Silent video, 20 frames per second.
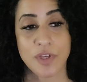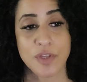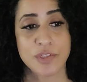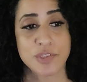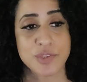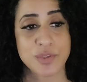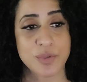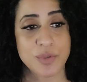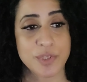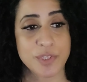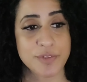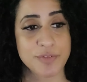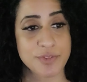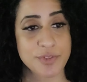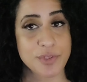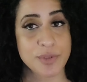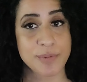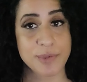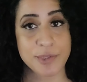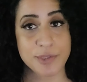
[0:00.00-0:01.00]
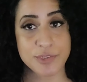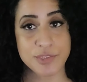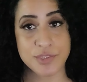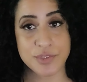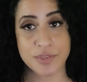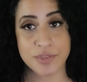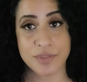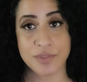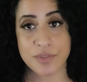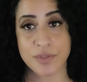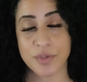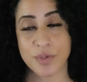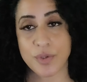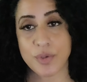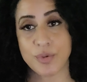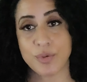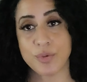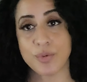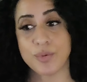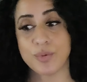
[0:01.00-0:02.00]
So if you're a person
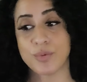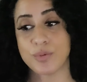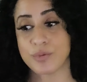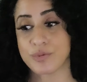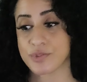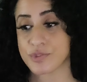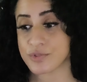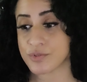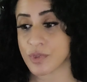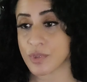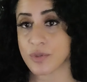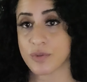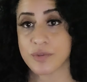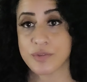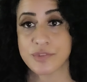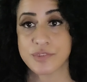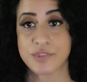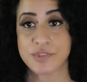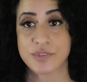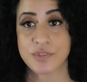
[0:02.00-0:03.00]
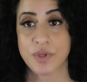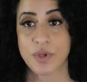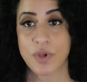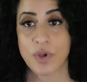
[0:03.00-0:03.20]
who struggles